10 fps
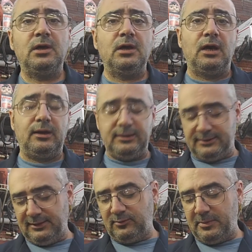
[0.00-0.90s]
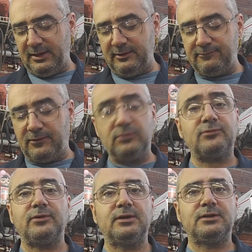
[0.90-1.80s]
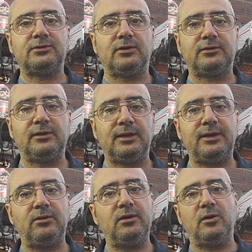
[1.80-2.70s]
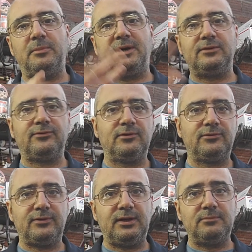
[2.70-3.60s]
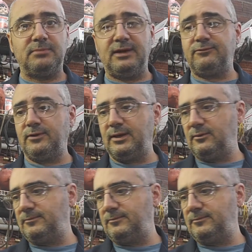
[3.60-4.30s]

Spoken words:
all right, that's about it, folks. Talk to you later. Almanzo saying bye for now.